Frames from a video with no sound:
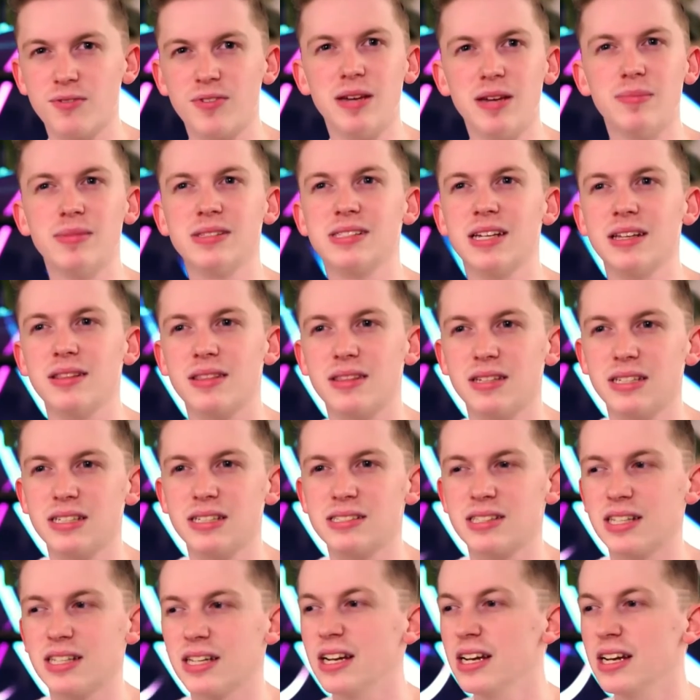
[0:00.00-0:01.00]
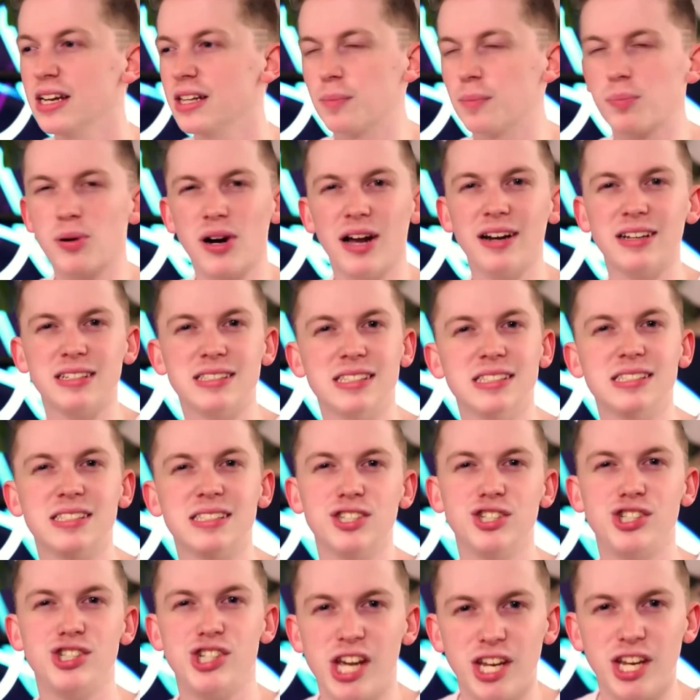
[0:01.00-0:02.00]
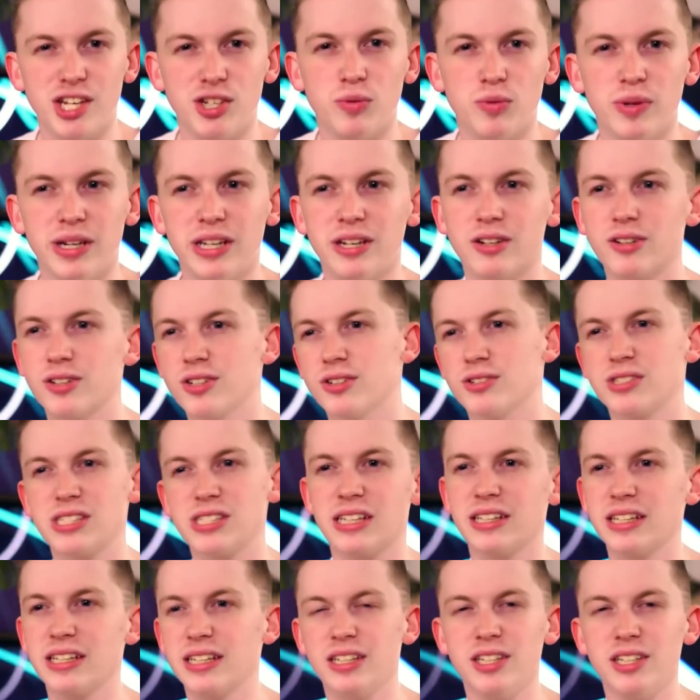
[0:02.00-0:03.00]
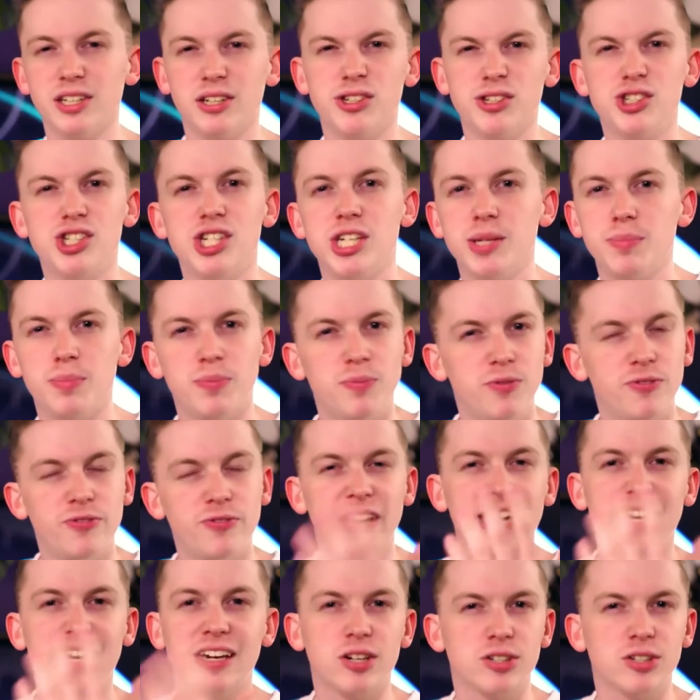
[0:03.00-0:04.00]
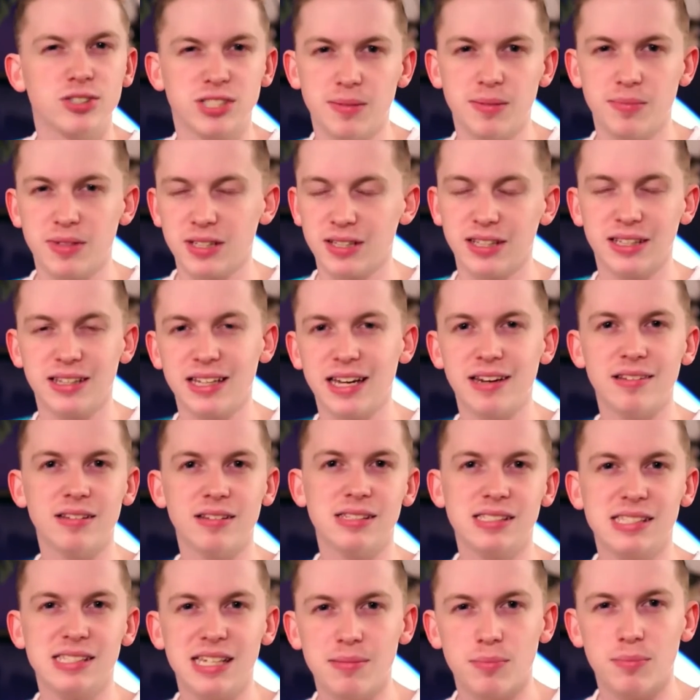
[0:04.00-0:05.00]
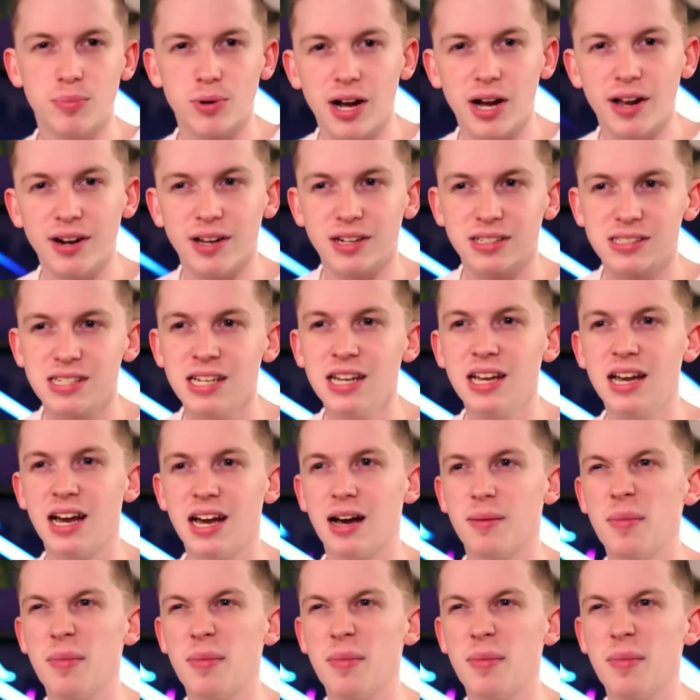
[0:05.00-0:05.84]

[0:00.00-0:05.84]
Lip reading: If Amazon thinks that the product isn't genuine, or you're selling it, cheap, fake, or something like that of the same product.